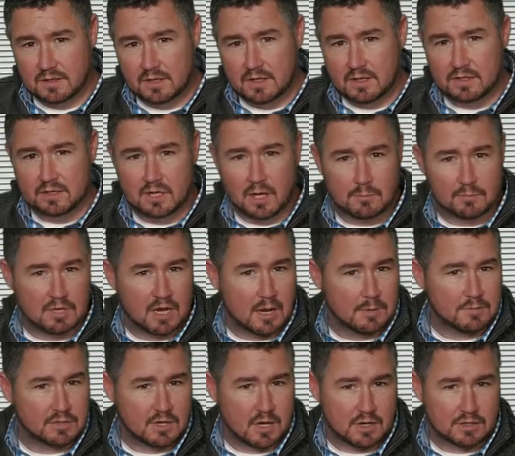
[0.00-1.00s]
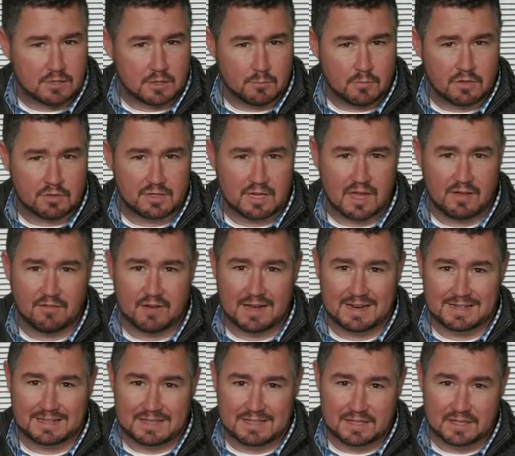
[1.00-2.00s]
Sometimes customers have
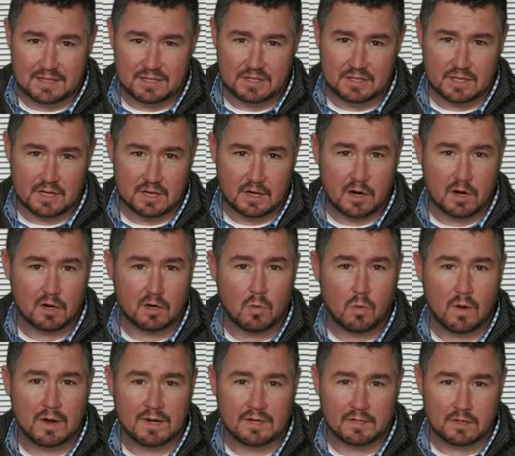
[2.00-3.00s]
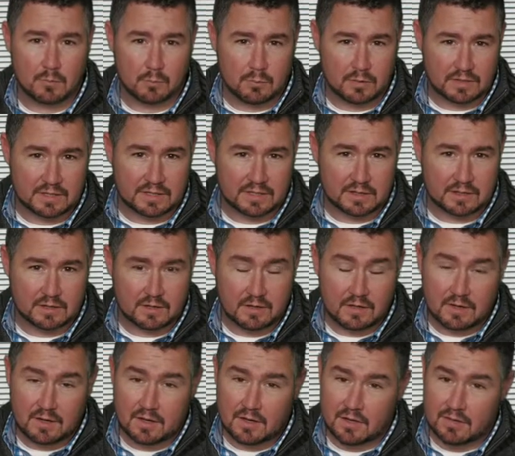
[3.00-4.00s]
ideas that aren't quite complete.
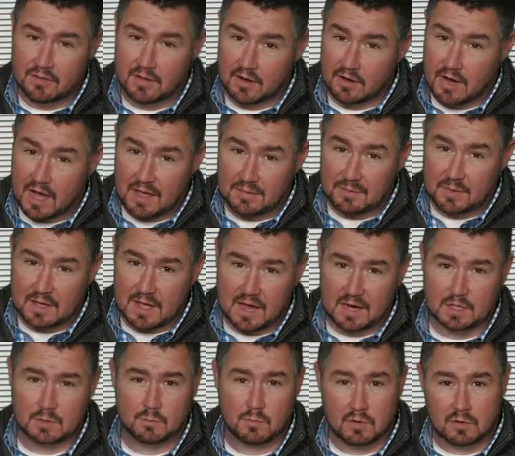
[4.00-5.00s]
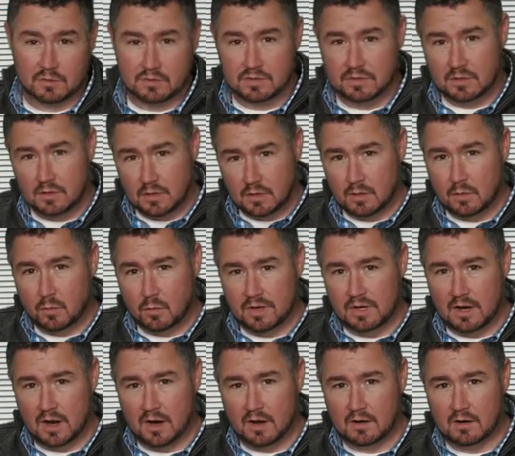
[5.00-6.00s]
They're not the experts, we
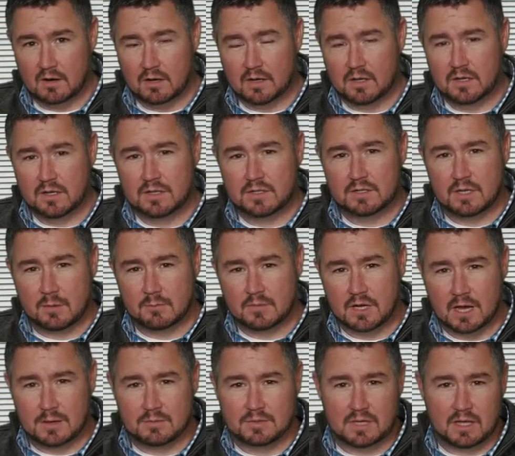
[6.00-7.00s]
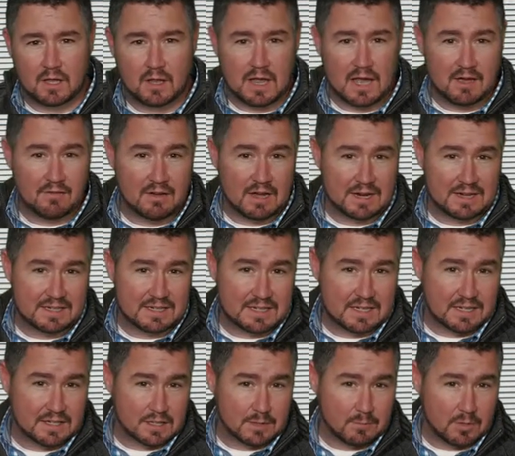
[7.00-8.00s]
are. Sometimes they'll have
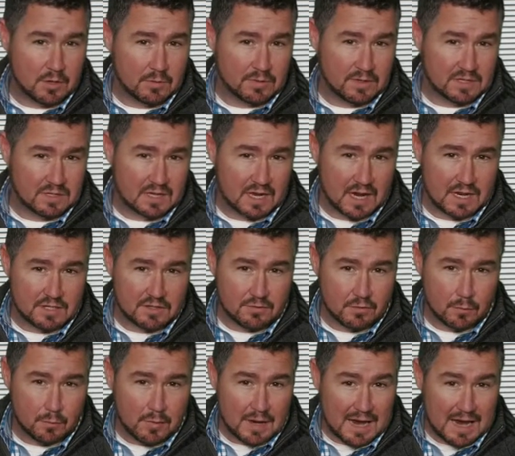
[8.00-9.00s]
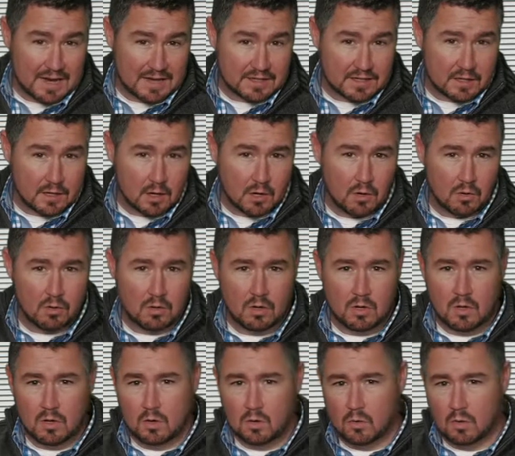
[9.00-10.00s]
ideas about the size of a patio
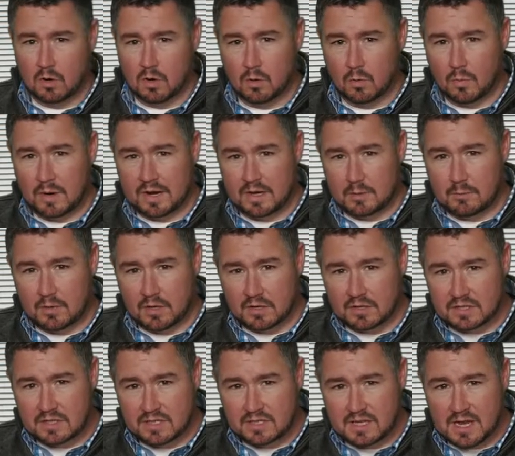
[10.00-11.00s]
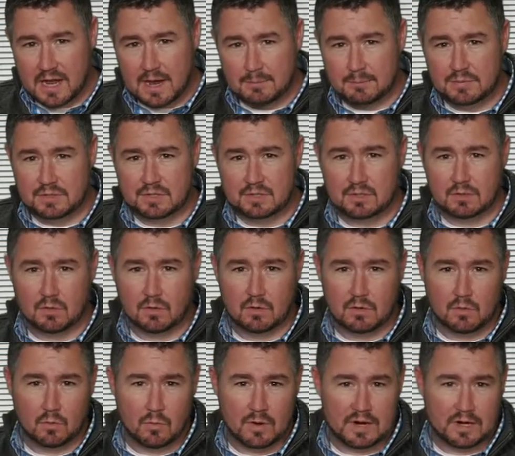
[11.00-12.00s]
or a way to build steps or
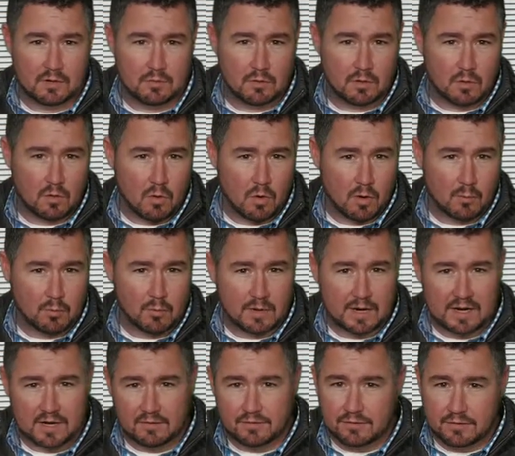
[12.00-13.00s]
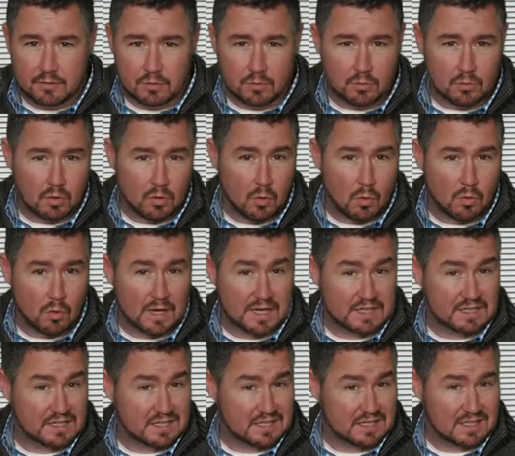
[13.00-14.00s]
a way to incorporate a few
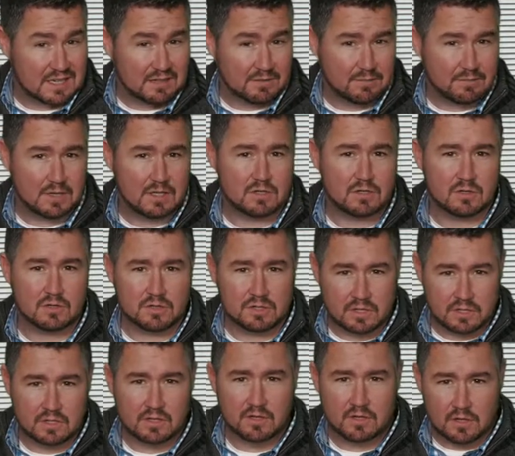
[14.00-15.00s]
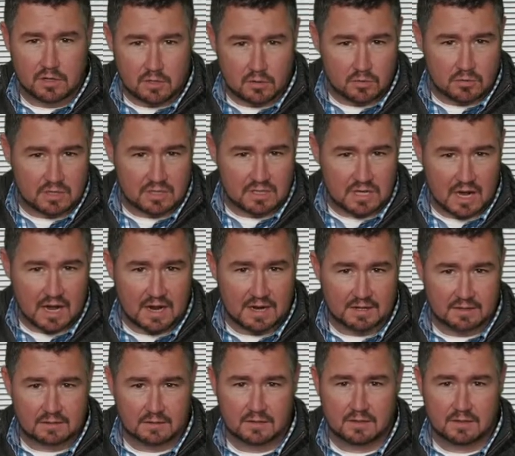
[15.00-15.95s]
existing features into the new design.